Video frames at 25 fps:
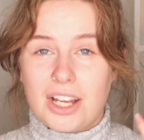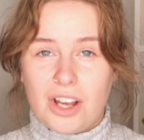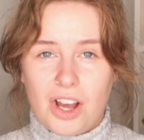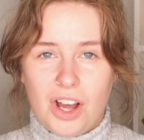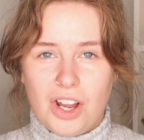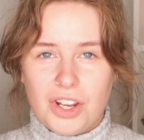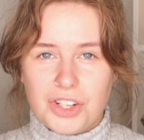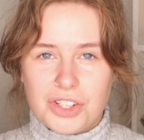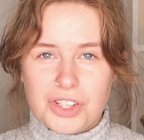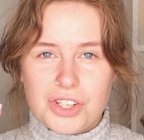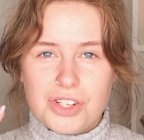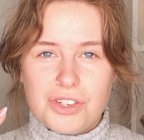
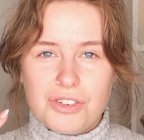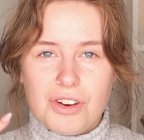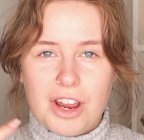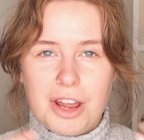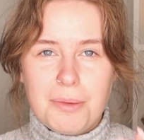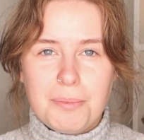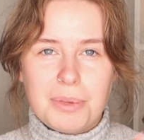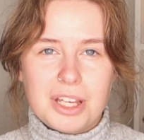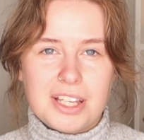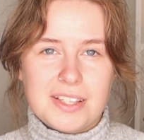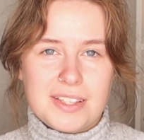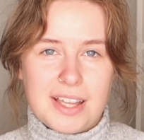
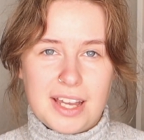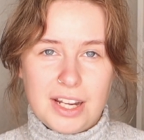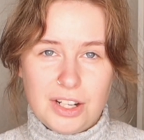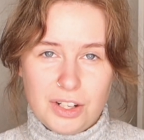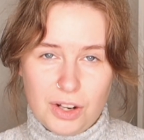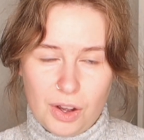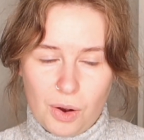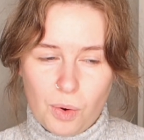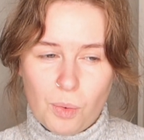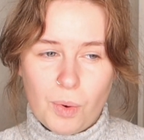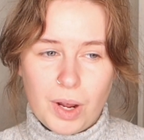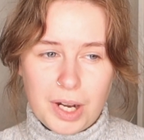concentrate because I
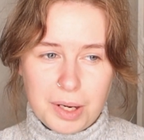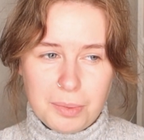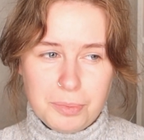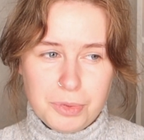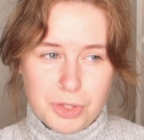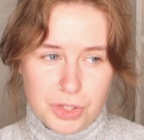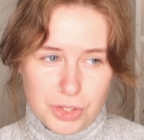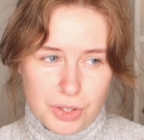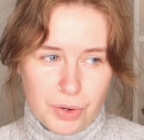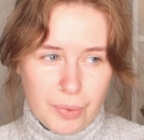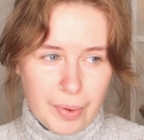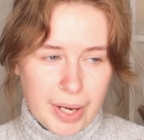know what I'm
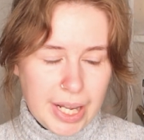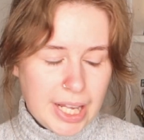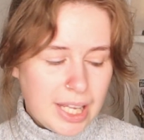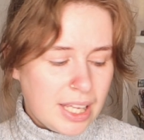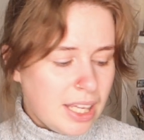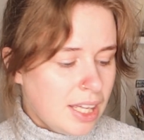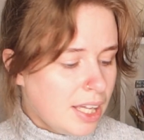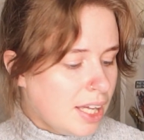doing.